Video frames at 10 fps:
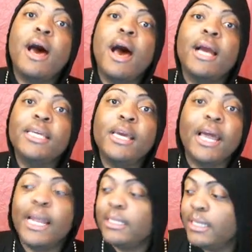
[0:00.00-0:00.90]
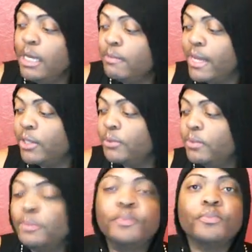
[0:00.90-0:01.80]
I like to keep my
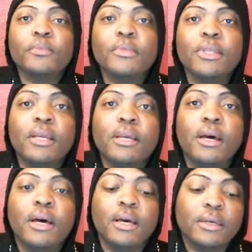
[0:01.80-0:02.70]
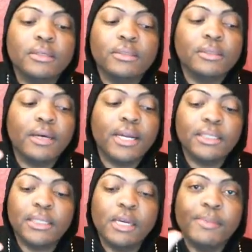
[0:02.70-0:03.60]
little
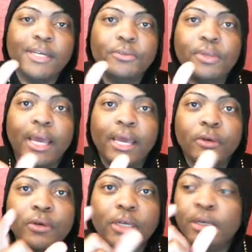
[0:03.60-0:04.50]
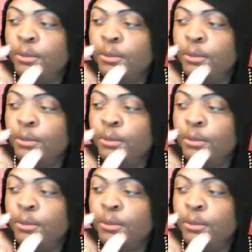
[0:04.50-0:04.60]
thing on